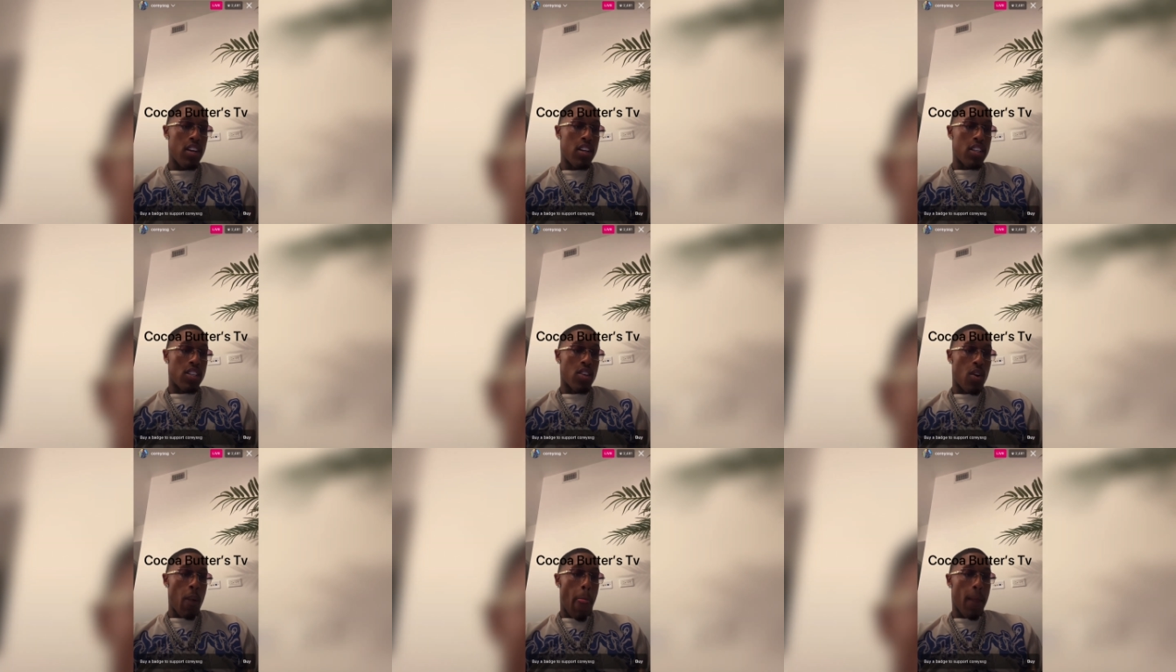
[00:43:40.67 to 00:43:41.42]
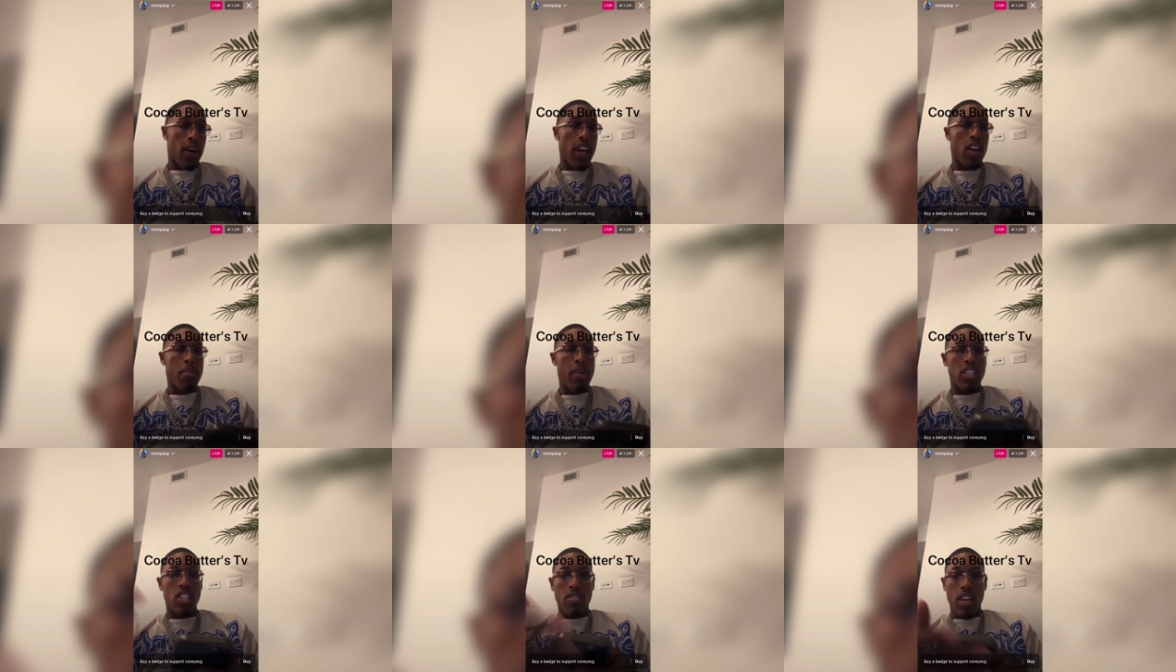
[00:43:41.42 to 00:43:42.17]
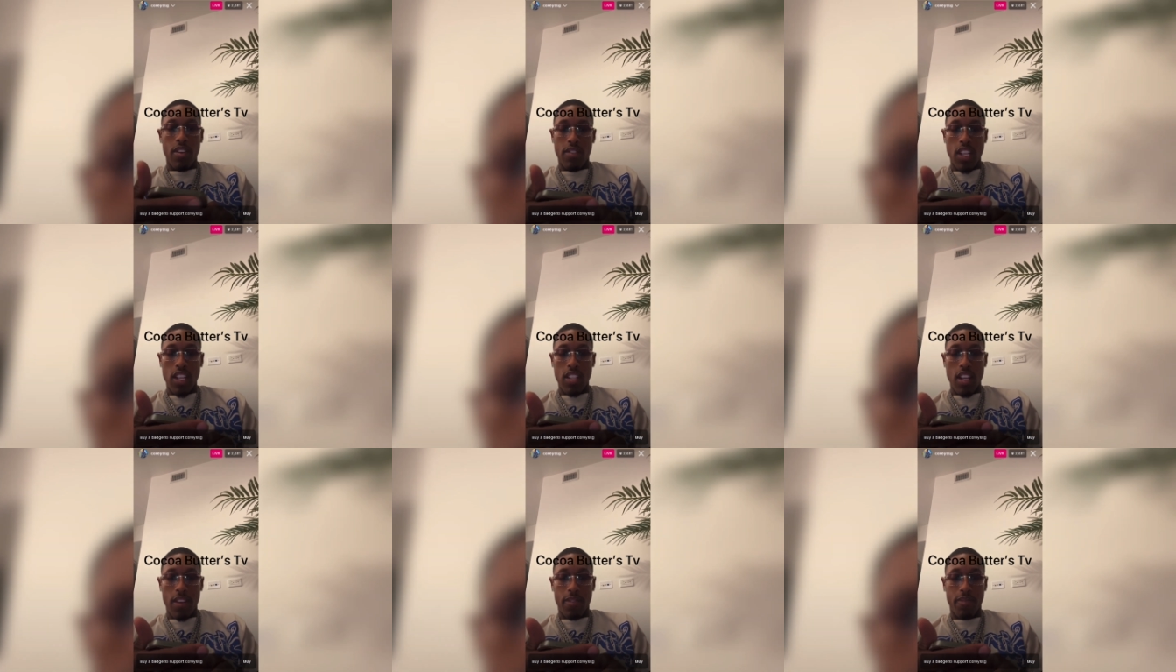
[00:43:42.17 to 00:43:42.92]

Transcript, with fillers: So, okay, here the message right here. Check this out.